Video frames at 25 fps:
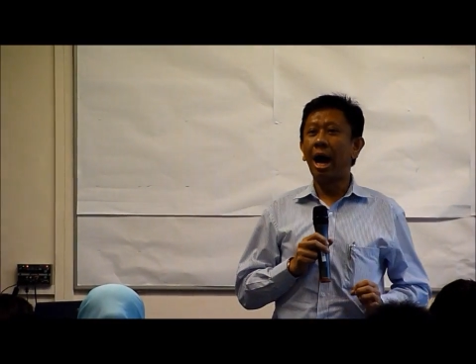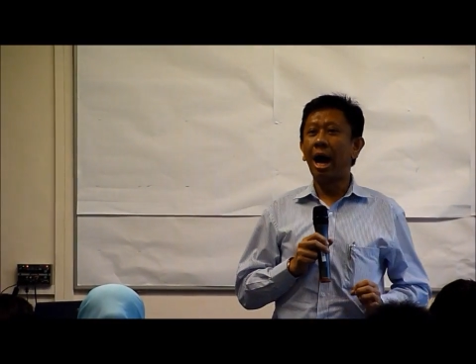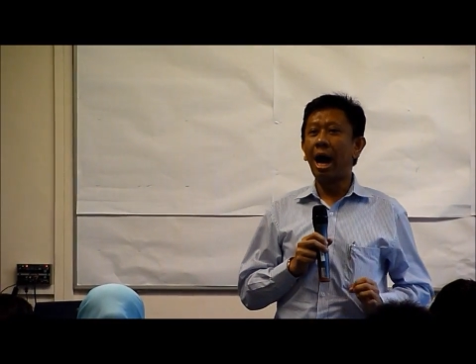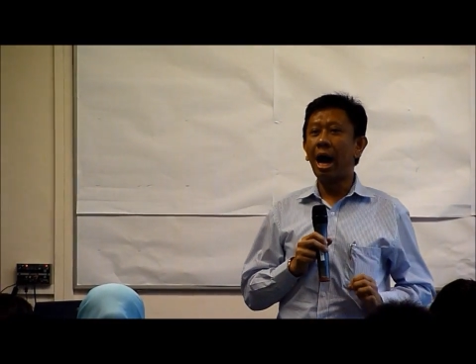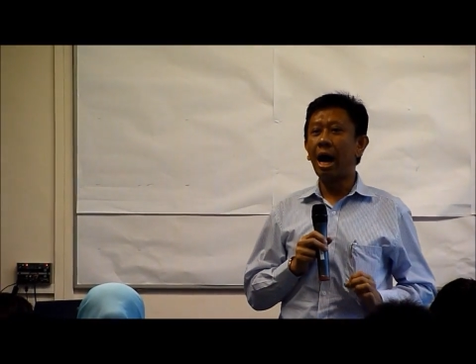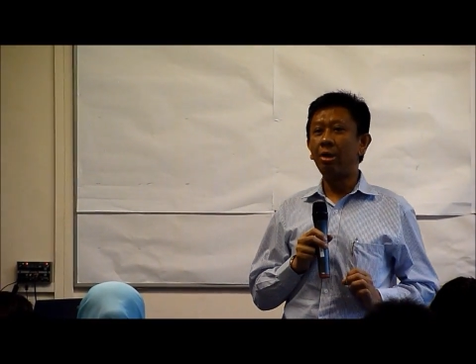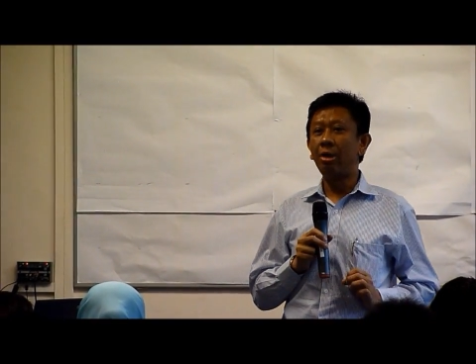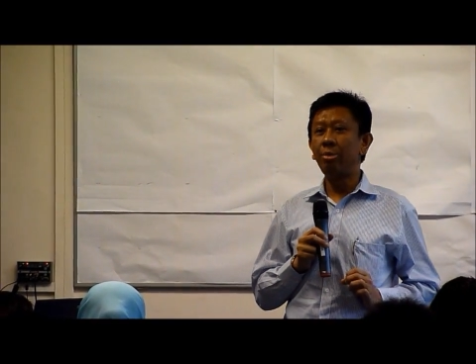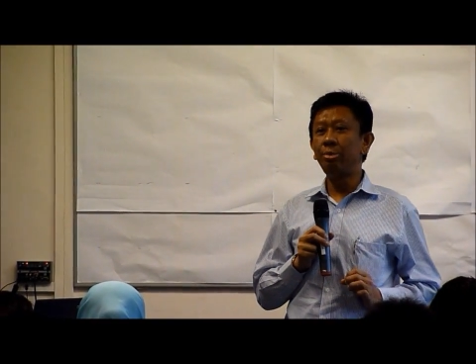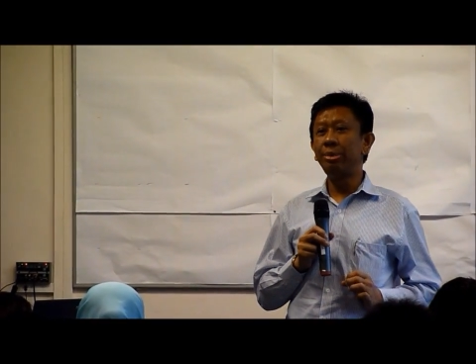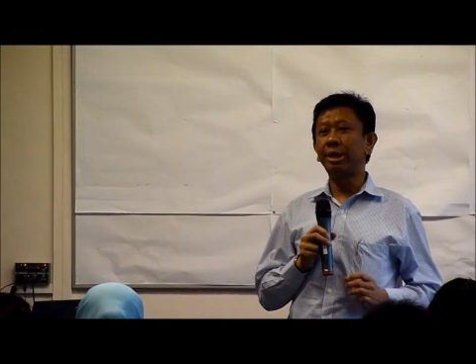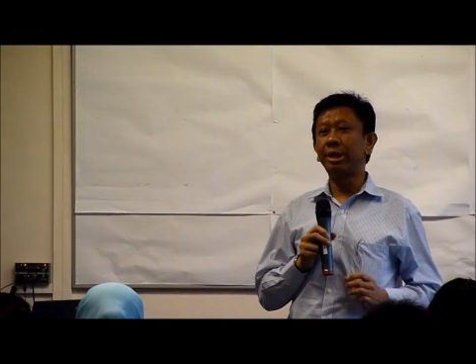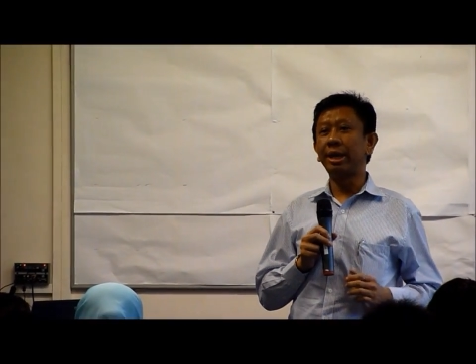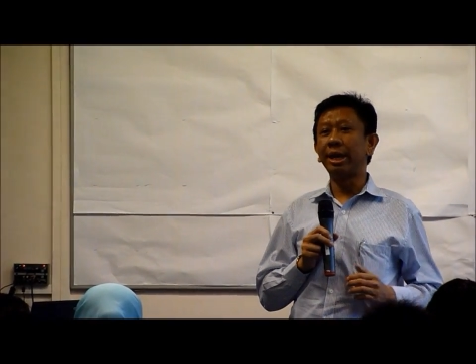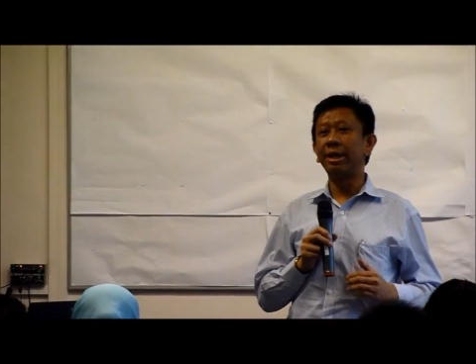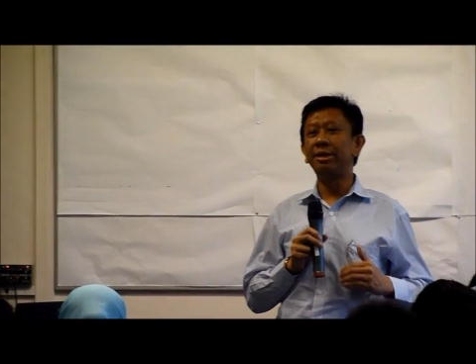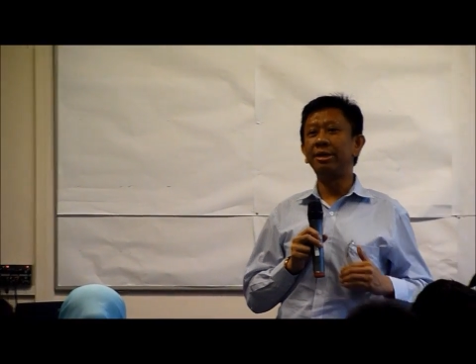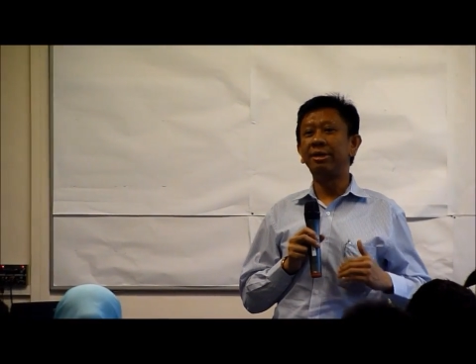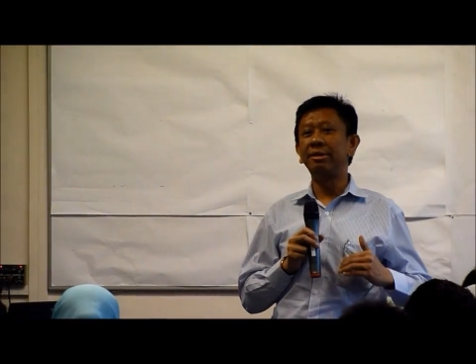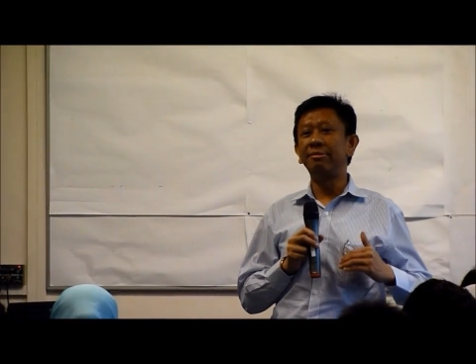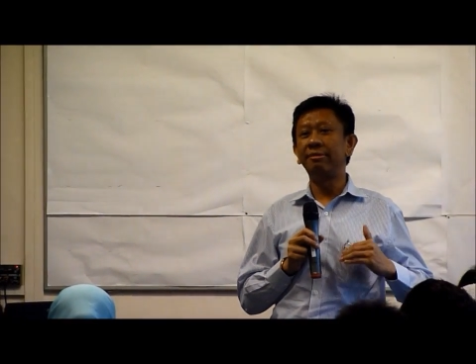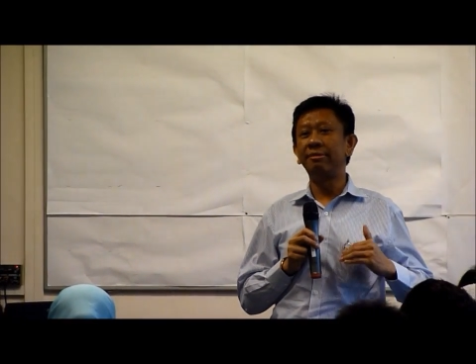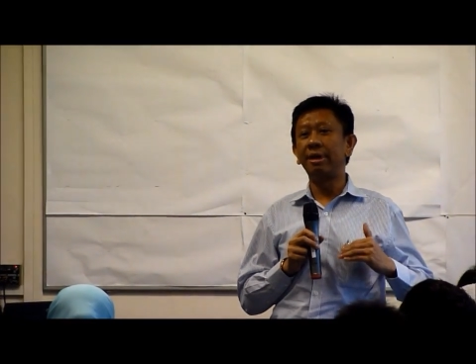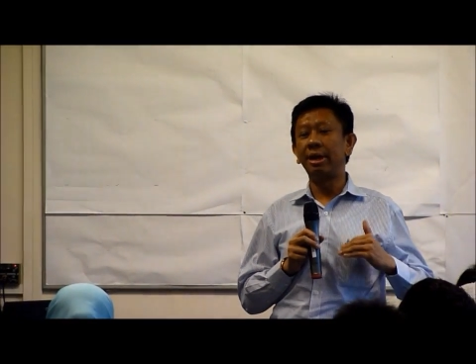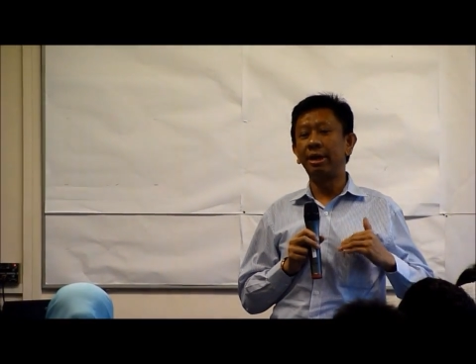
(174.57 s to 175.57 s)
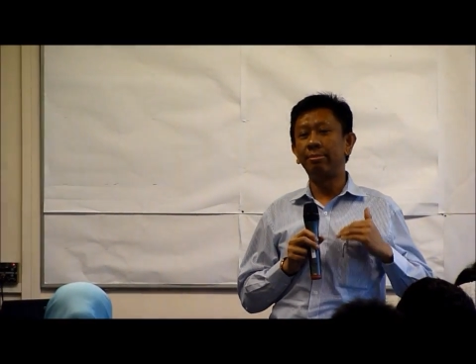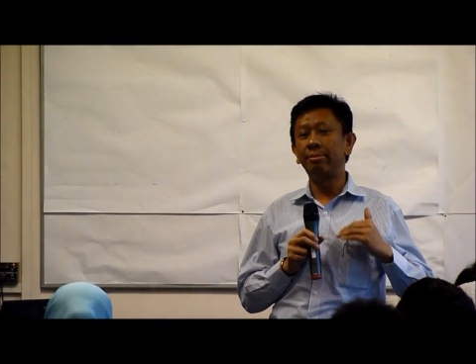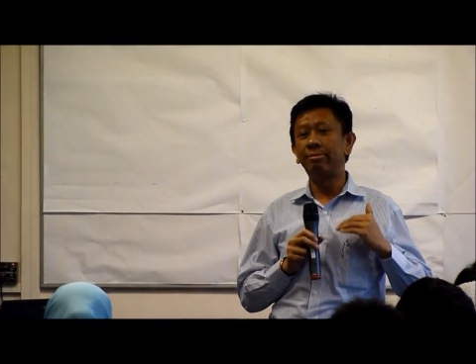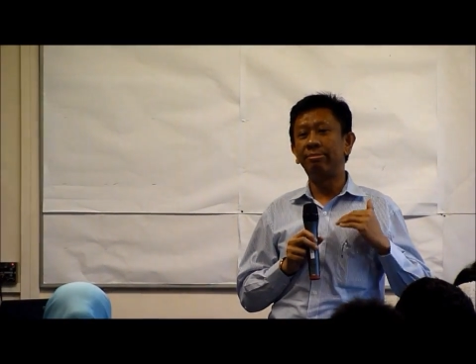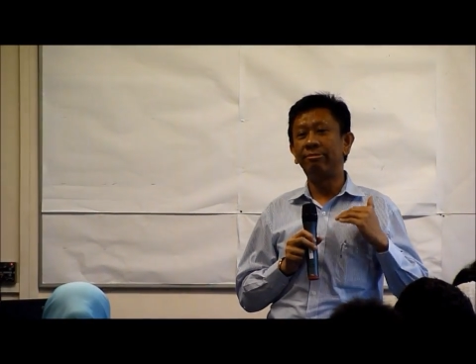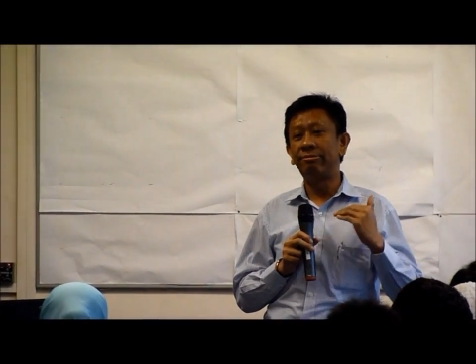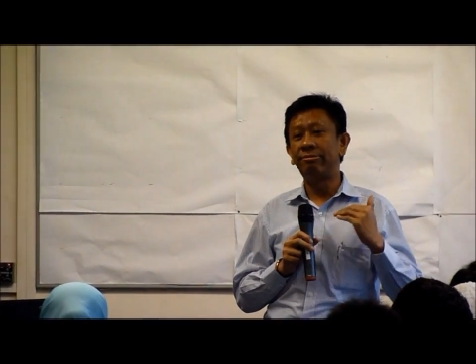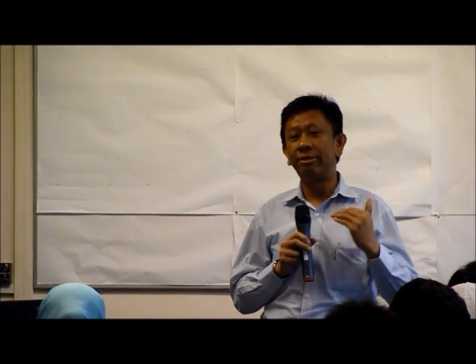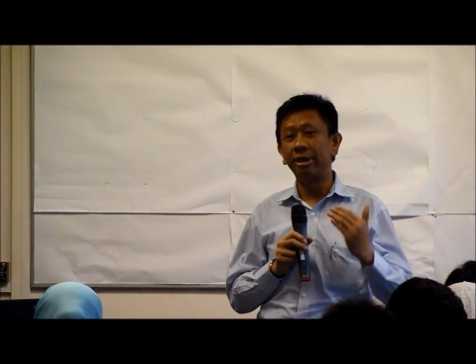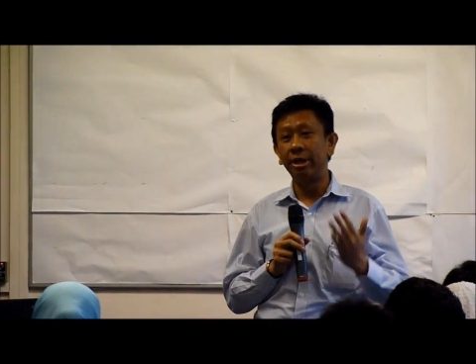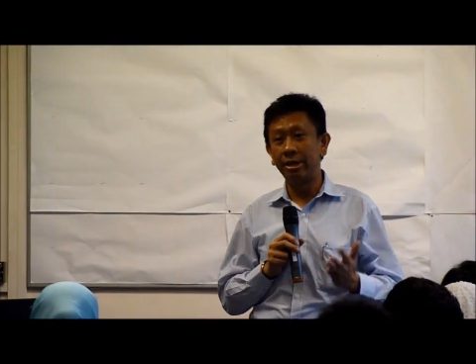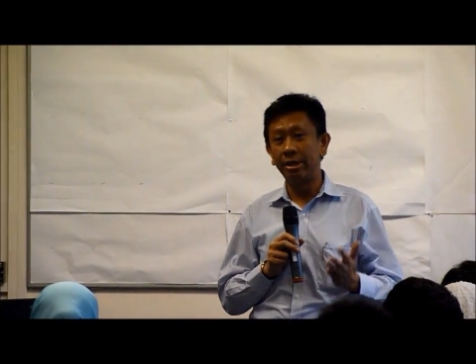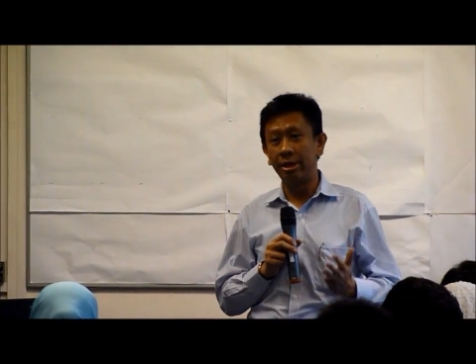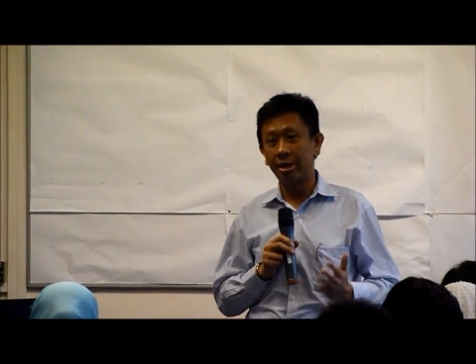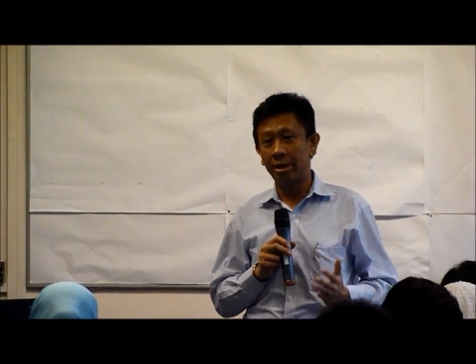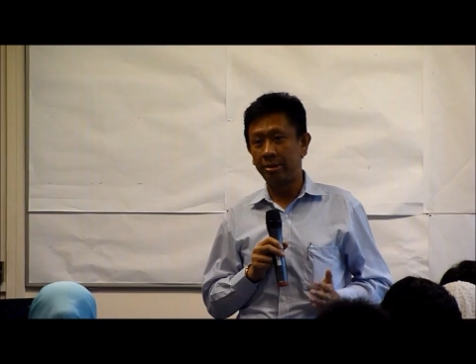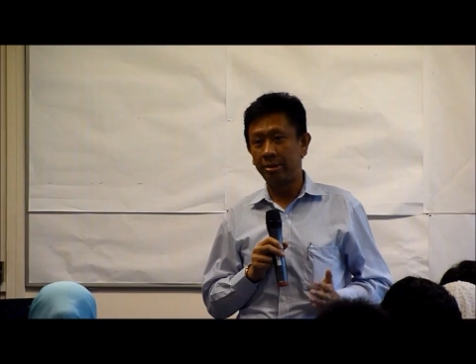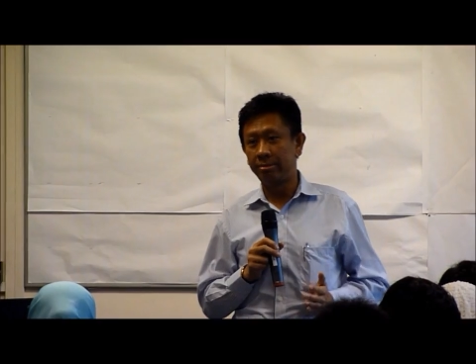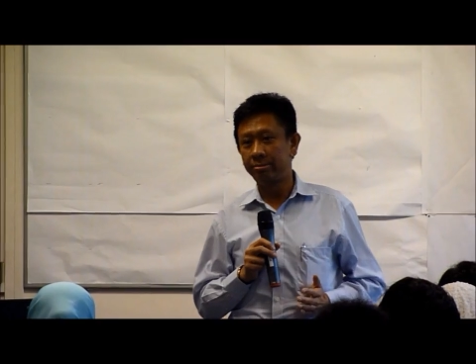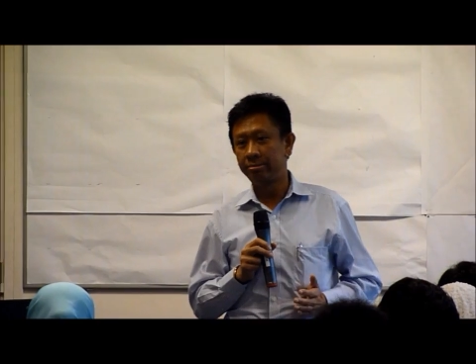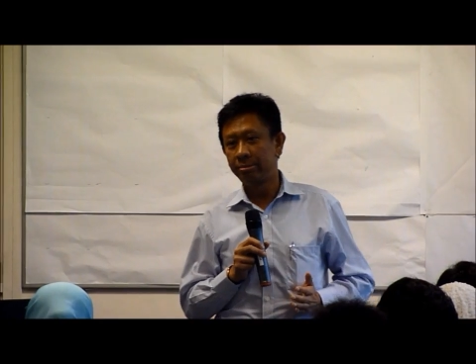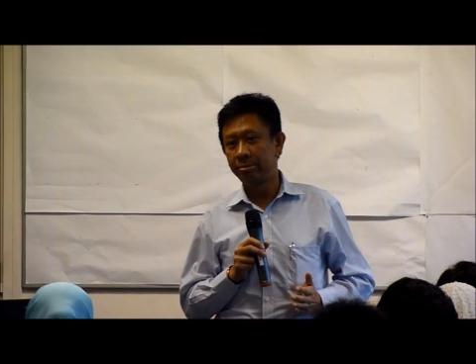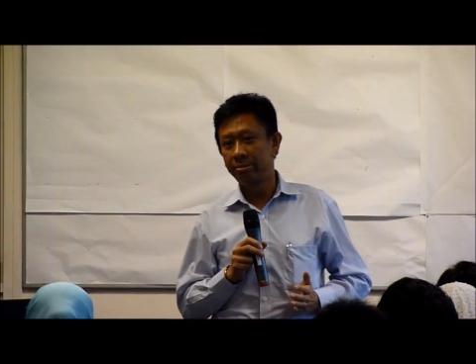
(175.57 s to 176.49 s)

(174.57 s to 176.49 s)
how we can develop further